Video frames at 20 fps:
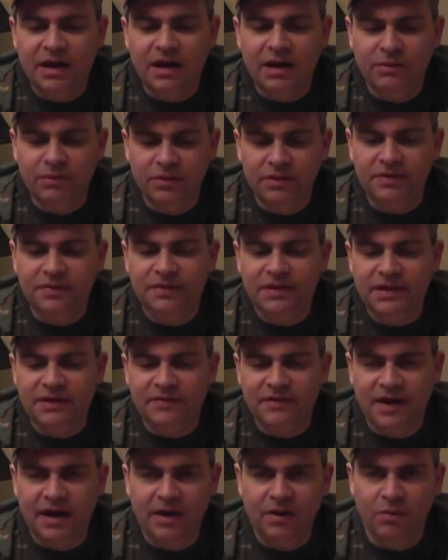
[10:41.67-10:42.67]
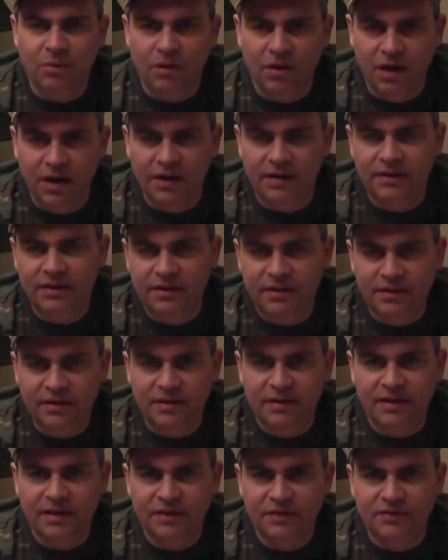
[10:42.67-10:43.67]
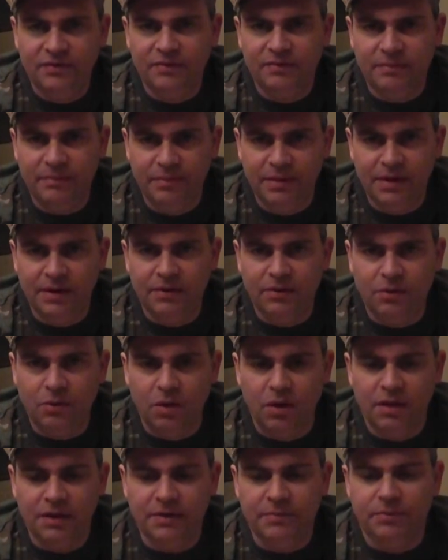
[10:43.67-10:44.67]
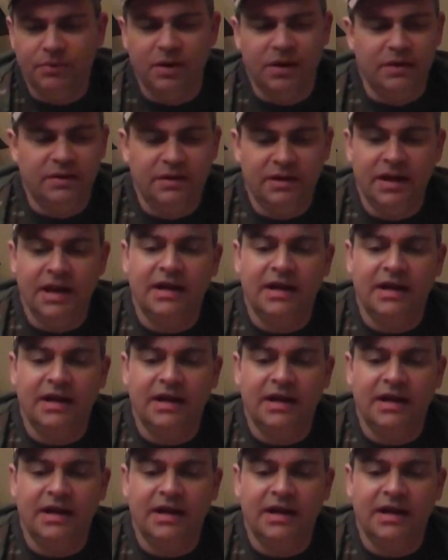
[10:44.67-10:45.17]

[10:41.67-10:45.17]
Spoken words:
I really think Taiwan is a better quality product.